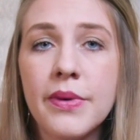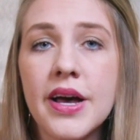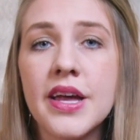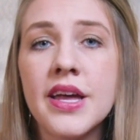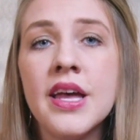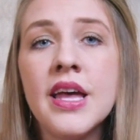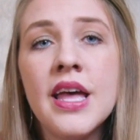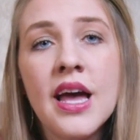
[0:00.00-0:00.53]

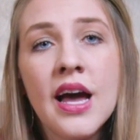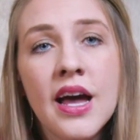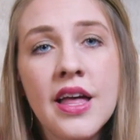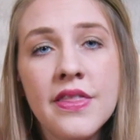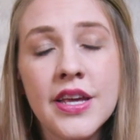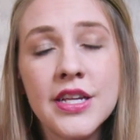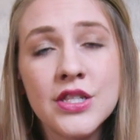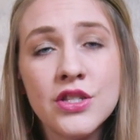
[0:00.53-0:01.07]
But
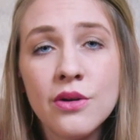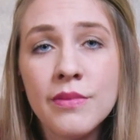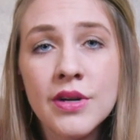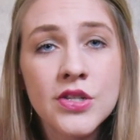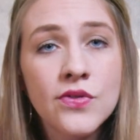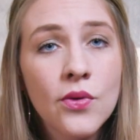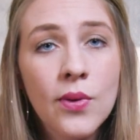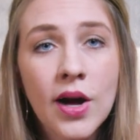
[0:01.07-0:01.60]
thanks so
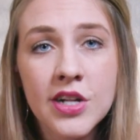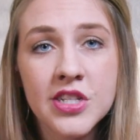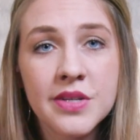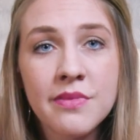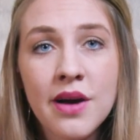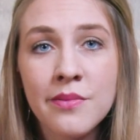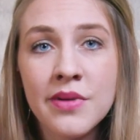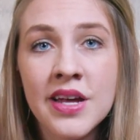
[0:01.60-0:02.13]
much for
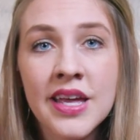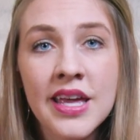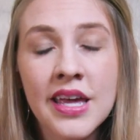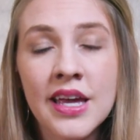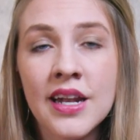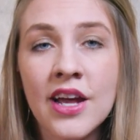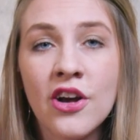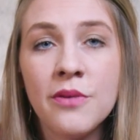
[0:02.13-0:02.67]
watching, Mama,
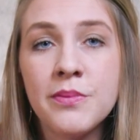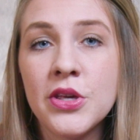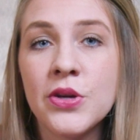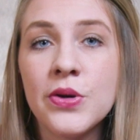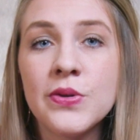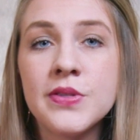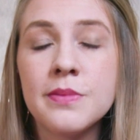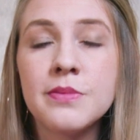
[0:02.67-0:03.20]
and I hope
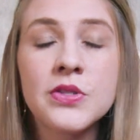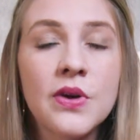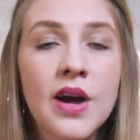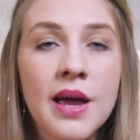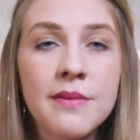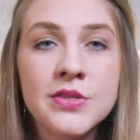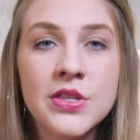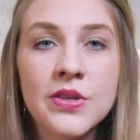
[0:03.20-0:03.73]
you
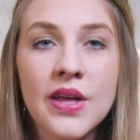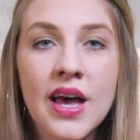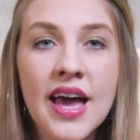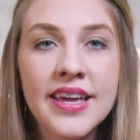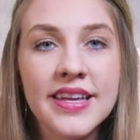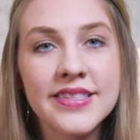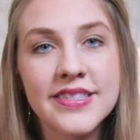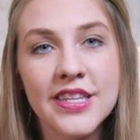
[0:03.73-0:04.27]
subscribe so that
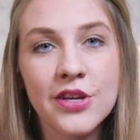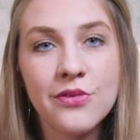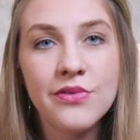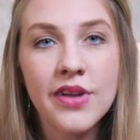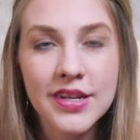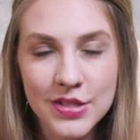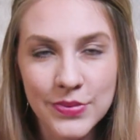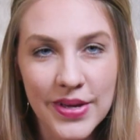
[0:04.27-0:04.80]
I can see you
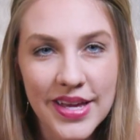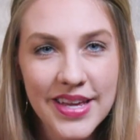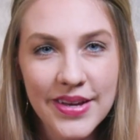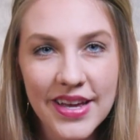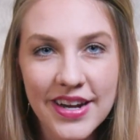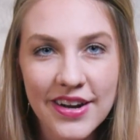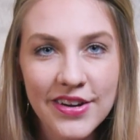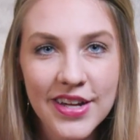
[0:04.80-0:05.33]
next week
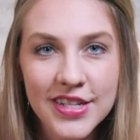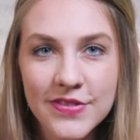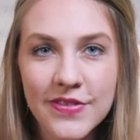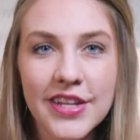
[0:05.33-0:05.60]
in our next